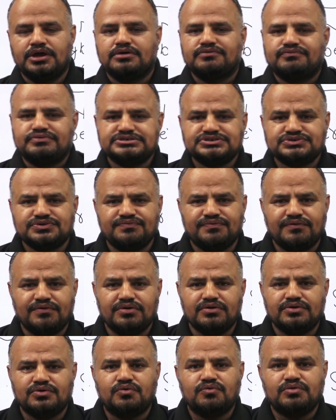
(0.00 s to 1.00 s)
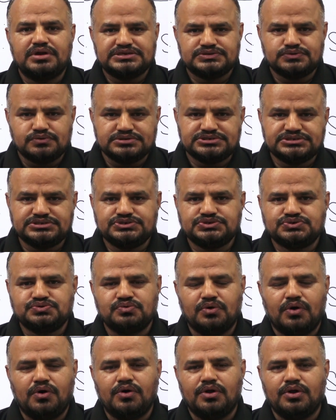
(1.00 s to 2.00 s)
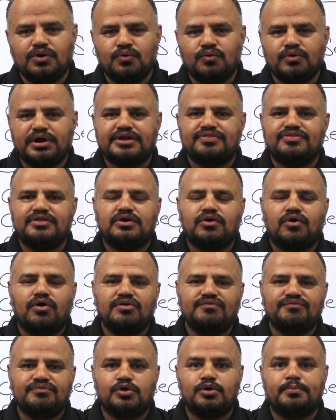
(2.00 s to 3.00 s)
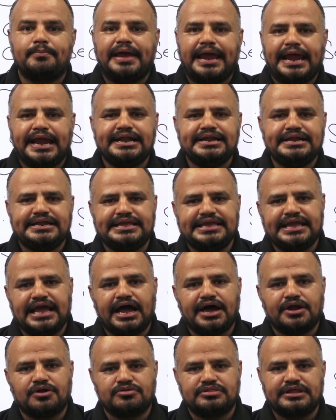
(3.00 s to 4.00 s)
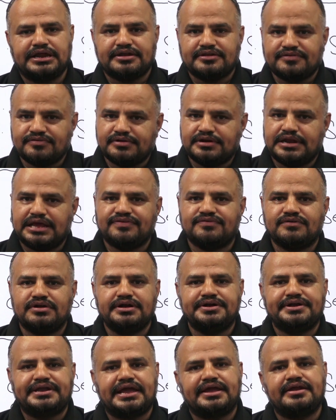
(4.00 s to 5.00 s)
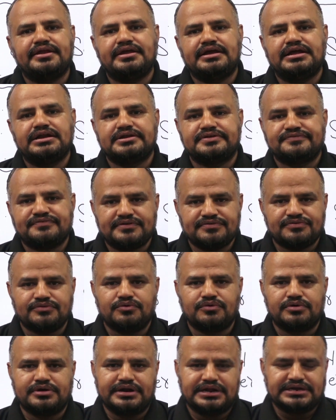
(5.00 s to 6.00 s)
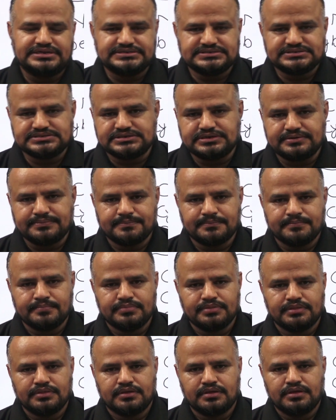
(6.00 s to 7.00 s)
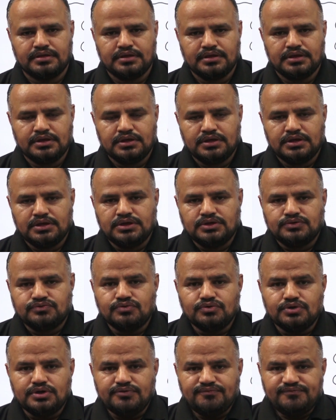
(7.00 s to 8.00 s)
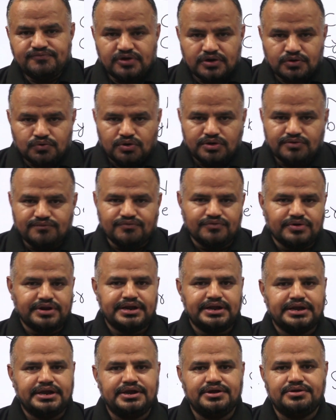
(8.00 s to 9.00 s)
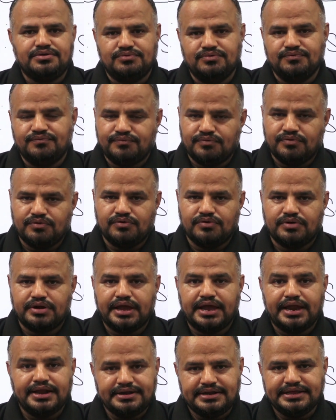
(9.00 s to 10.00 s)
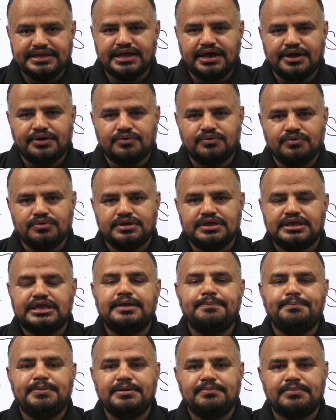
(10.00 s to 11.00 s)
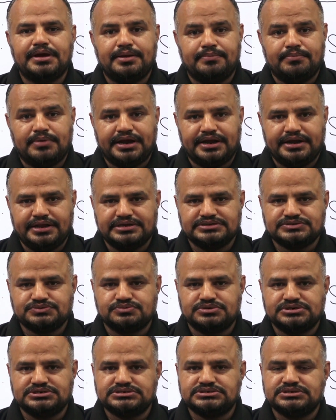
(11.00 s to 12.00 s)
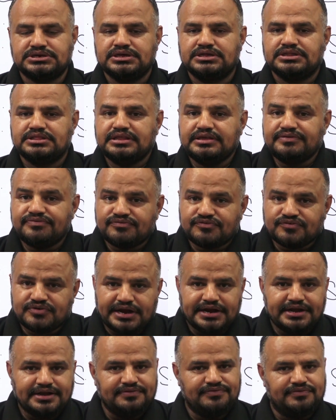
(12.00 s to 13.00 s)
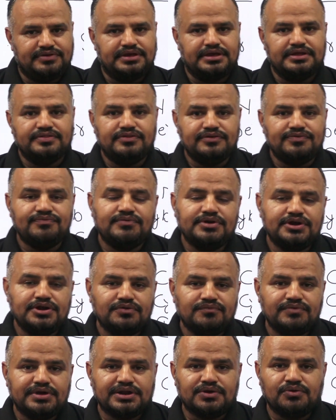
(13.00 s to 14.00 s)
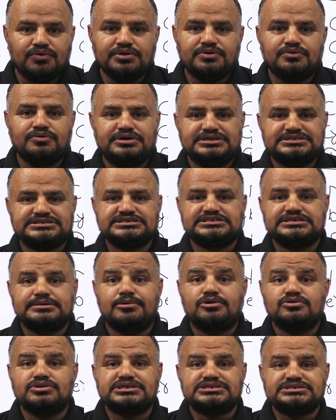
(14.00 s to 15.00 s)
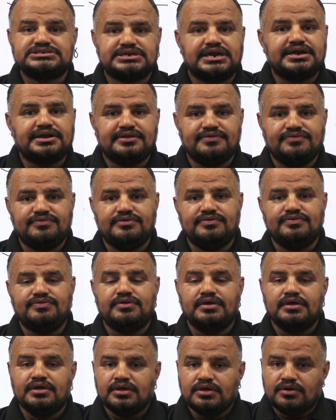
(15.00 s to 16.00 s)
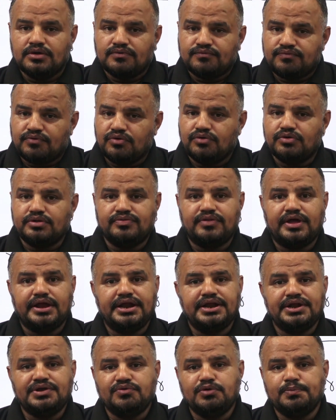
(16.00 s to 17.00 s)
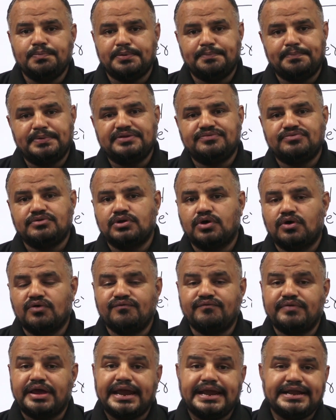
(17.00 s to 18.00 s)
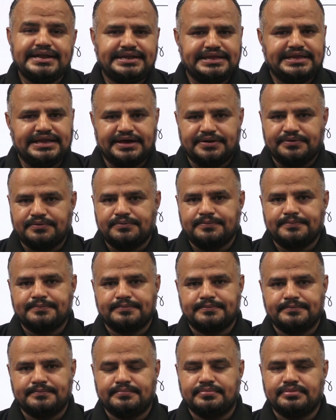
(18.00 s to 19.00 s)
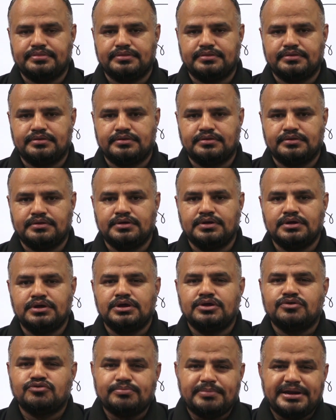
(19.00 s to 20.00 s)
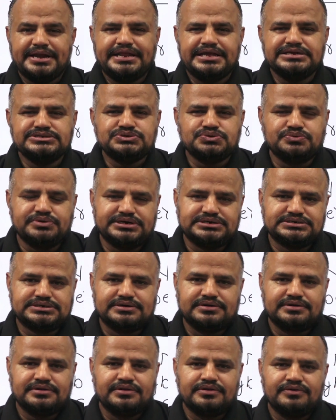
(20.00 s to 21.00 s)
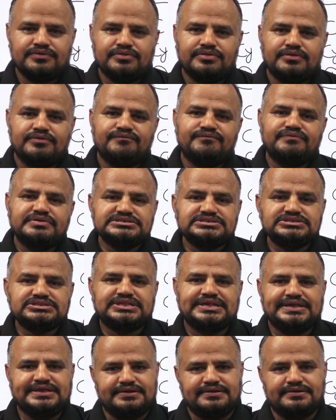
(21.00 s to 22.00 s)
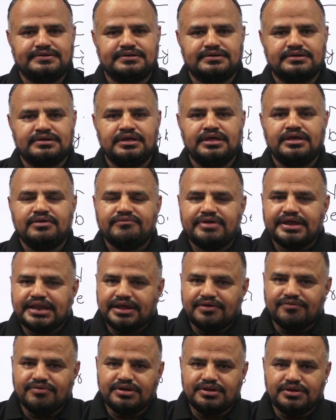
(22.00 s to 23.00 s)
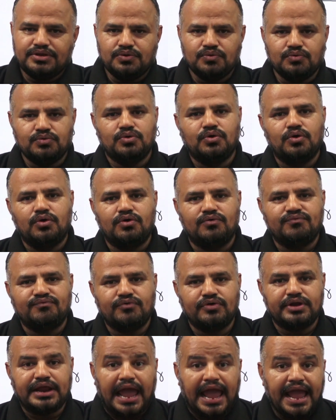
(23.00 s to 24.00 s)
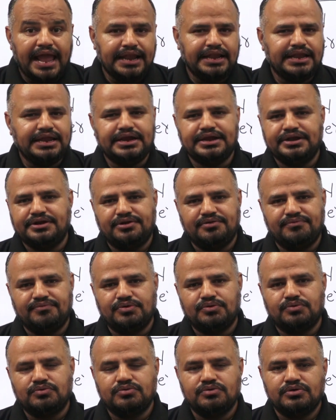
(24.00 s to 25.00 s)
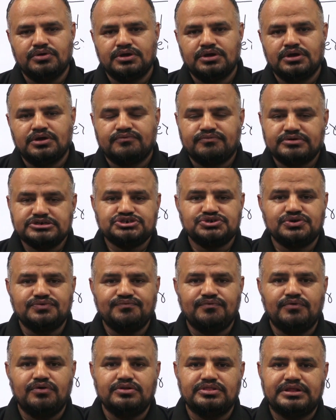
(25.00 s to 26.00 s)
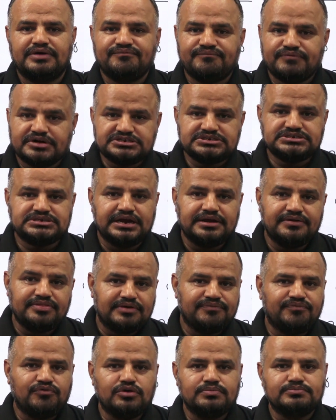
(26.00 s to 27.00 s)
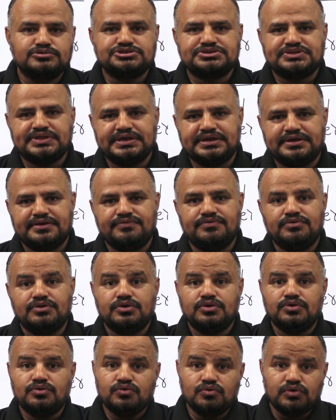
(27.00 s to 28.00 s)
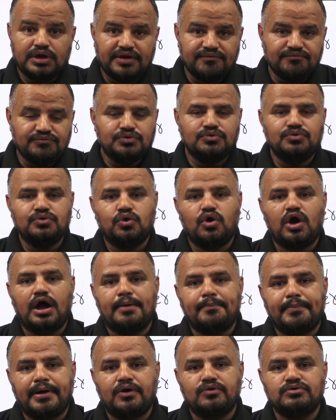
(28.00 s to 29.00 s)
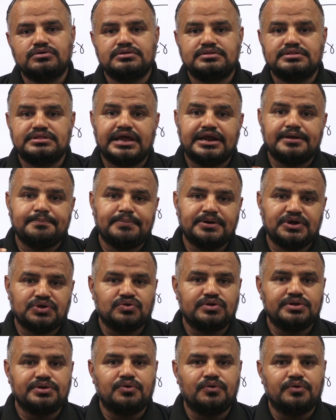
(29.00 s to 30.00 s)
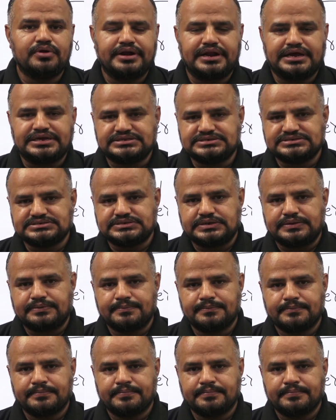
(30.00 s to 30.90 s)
First of all, congratulations to all who get the call from NTRO that is National Technical Research Organization. So if you are going for an interview for NTRO, keep in mind my dear students, the strategy. In this video, we are going to discuss about the strategies for the interview preparation of NTRO. So my dear student, first thing, whenever you go for any interview, First of all, the first and the foremost thing is you have to know about that particular organization.